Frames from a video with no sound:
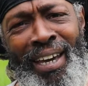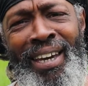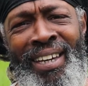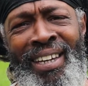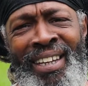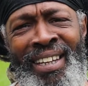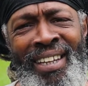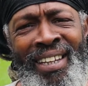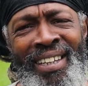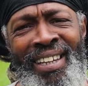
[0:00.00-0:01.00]
Okay, no
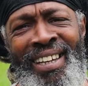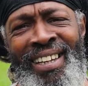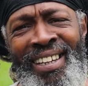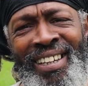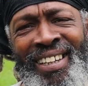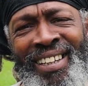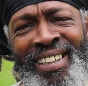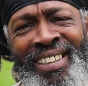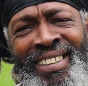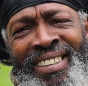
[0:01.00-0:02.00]
worries. Let's
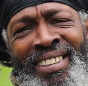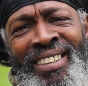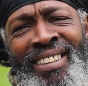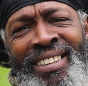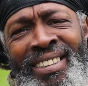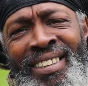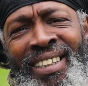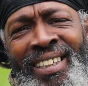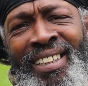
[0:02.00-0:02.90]
talk a little bit about your diet.